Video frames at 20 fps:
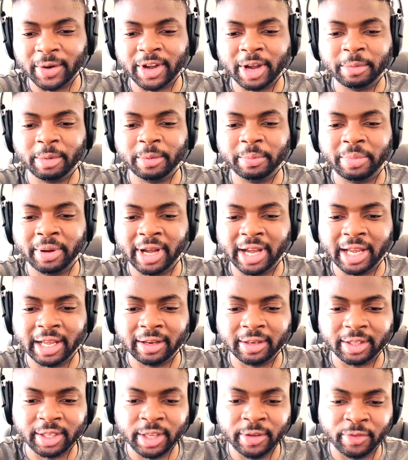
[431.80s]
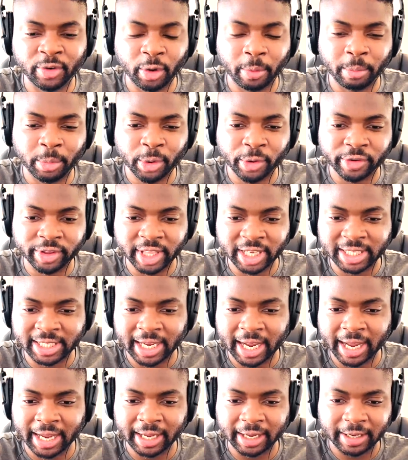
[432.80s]
come on, Pile. You've got more in the
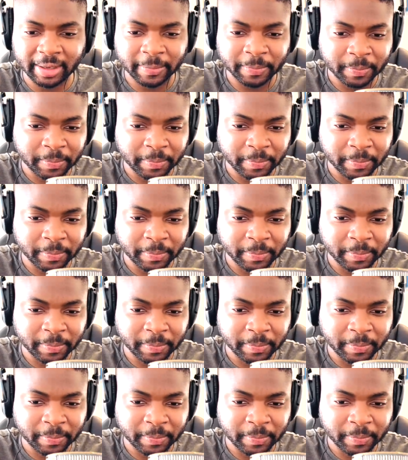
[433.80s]
tank.